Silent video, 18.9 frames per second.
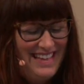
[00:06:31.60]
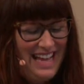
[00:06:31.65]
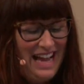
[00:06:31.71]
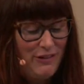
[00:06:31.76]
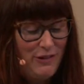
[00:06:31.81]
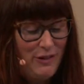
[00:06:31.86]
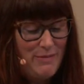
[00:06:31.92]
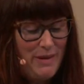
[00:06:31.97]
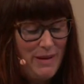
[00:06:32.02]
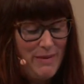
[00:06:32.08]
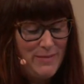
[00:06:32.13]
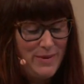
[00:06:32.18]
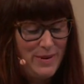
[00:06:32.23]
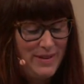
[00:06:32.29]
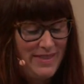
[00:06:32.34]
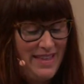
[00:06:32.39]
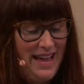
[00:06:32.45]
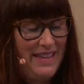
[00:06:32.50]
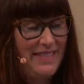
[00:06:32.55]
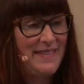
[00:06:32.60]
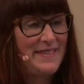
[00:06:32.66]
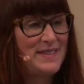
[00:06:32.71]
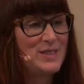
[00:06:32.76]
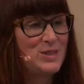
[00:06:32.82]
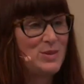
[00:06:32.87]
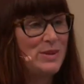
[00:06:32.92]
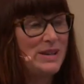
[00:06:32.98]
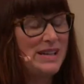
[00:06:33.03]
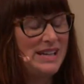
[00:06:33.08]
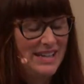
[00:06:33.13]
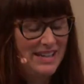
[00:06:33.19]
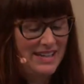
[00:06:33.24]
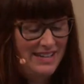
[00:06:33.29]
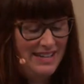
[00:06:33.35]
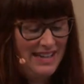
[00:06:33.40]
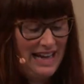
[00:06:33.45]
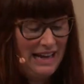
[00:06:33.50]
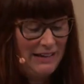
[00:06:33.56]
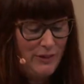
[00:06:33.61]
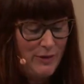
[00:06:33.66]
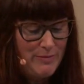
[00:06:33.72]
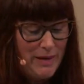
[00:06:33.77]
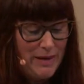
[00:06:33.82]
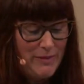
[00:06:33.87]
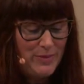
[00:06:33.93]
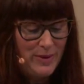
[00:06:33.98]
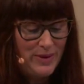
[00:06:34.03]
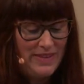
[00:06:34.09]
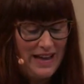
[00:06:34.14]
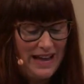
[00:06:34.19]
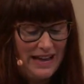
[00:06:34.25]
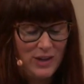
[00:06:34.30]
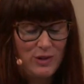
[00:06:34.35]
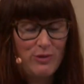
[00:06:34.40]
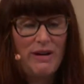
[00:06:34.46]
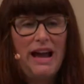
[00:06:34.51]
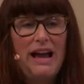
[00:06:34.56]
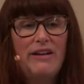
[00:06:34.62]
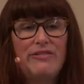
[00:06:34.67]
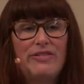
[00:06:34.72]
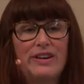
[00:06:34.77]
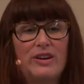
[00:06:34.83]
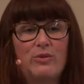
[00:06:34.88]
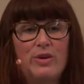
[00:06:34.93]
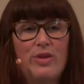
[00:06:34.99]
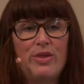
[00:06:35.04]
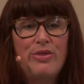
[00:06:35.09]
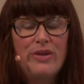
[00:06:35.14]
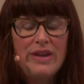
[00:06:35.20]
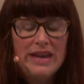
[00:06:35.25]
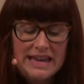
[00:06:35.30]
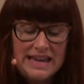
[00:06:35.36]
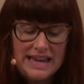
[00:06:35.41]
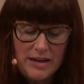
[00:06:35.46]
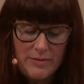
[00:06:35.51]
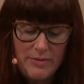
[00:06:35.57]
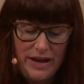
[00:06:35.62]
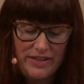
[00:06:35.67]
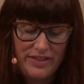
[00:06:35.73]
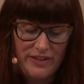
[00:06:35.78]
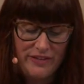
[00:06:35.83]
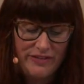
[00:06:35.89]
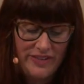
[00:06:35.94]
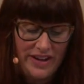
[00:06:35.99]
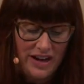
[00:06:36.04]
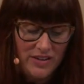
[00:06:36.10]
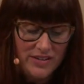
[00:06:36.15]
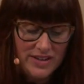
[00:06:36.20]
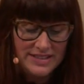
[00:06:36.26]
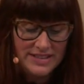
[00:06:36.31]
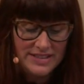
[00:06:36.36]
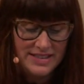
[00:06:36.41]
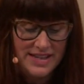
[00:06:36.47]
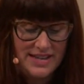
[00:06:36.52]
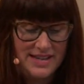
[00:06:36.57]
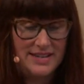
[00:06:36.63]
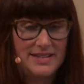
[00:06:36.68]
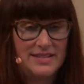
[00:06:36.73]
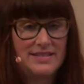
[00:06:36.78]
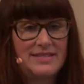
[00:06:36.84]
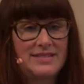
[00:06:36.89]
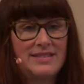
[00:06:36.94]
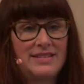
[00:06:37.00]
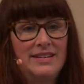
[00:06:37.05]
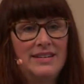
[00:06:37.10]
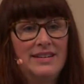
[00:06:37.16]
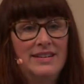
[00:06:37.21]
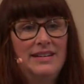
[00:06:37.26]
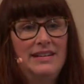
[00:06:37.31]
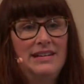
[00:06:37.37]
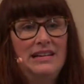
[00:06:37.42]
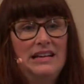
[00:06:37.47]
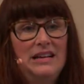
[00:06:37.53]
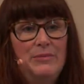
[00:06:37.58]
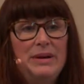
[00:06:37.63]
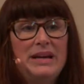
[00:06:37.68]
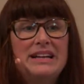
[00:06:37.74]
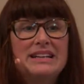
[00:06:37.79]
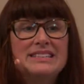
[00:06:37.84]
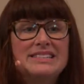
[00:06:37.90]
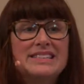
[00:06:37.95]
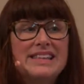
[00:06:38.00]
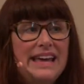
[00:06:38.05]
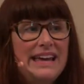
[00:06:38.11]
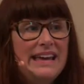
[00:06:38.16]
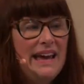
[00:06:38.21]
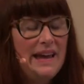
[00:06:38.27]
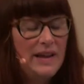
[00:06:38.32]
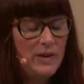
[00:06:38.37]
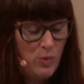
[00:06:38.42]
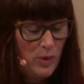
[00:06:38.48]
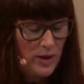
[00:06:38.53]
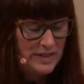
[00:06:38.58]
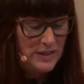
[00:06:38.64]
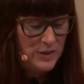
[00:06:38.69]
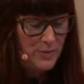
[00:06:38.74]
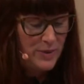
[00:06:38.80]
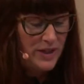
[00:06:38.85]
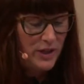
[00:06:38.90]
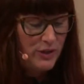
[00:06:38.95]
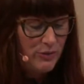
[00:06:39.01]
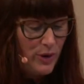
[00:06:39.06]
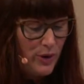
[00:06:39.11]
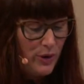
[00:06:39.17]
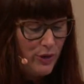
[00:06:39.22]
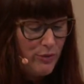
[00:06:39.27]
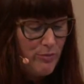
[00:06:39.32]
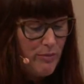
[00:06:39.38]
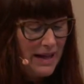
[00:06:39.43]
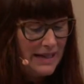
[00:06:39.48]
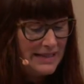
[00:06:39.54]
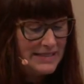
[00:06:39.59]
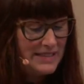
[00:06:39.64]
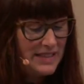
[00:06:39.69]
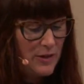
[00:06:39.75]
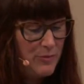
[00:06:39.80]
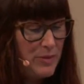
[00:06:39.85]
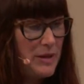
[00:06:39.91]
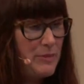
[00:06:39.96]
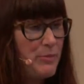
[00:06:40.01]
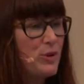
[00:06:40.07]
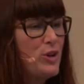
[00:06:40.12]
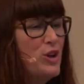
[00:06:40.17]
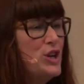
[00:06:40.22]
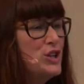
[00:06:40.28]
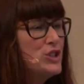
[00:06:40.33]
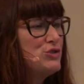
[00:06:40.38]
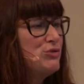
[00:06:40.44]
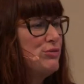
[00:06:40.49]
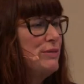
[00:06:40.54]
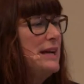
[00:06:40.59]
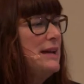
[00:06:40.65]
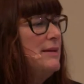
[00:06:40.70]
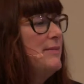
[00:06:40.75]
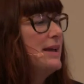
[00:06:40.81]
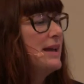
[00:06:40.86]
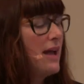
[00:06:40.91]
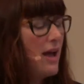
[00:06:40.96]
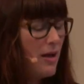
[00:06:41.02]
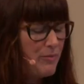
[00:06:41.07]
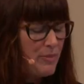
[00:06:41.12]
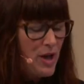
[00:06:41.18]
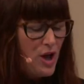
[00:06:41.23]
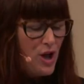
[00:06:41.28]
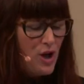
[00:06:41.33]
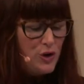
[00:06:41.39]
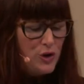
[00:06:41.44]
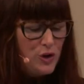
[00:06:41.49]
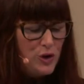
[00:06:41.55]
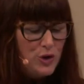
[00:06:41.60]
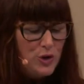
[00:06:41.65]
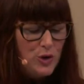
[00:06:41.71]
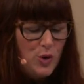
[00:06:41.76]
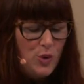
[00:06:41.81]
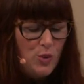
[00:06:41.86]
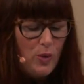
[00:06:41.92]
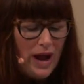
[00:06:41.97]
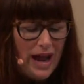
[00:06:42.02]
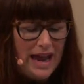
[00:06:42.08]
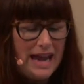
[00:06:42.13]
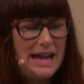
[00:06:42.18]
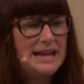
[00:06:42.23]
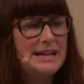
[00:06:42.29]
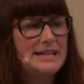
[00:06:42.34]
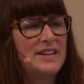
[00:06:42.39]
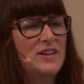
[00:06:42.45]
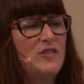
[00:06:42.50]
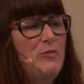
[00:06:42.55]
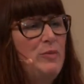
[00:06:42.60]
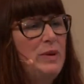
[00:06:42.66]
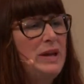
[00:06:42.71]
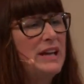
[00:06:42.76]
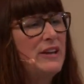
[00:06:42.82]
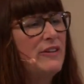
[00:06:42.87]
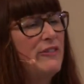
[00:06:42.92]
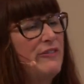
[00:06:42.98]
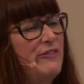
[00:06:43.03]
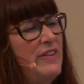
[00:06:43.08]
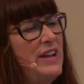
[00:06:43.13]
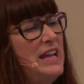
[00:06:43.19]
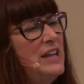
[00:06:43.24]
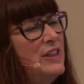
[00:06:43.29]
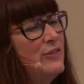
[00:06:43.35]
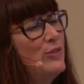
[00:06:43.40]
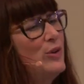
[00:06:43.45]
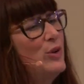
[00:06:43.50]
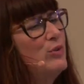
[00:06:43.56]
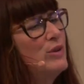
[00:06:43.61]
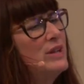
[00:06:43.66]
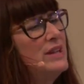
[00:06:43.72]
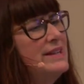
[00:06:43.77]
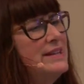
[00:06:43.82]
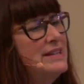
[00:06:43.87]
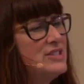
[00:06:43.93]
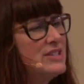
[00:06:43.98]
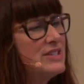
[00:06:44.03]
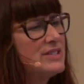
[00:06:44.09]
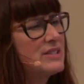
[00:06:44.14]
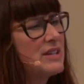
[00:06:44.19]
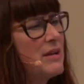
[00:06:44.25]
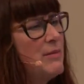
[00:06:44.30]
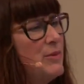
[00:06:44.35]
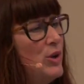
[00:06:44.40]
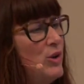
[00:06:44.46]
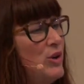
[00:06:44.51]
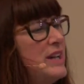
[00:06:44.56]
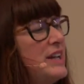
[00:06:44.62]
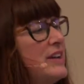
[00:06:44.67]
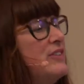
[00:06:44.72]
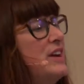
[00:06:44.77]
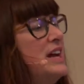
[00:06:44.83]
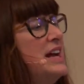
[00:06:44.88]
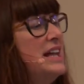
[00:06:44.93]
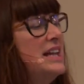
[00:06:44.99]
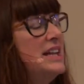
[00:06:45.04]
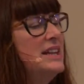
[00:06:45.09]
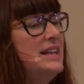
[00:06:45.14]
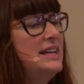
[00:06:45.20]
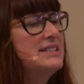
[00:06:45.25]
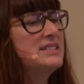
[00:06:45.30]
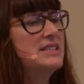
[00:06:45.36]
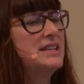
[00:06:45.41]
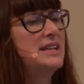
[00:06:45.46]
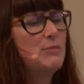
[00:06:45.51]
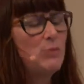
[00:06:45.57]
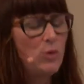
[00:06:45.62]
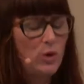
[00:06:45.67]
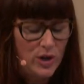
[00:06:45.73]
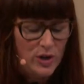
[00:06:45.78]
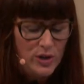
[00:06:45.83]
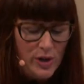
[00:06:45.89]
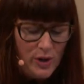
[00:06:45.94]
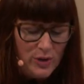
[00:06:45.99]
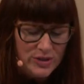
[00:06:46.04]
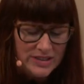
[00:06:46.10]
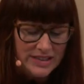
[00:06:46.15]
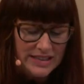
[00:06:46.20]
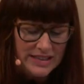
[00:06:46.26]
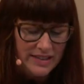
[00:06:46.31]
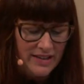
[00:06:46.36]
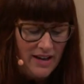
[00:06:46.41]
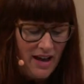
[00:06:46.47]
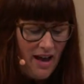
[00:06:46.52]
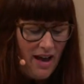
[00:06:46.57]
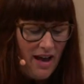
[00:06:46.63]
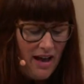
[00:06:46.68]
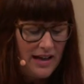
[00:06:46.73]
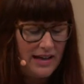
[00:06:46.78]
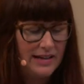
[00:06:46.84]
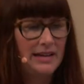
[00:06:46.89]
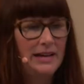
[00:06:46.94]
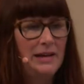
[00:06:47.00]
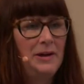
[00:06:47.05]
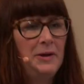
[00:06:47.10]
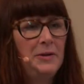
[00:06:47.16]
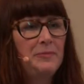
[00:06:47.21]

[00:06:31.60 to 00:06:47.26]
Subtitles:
I remembered that this week. And I remembered that graphic when thinking about the Pharisees, because they had once been a growth mindset people, dreaming up new ways of being faithful religious community, of listening more closely to God.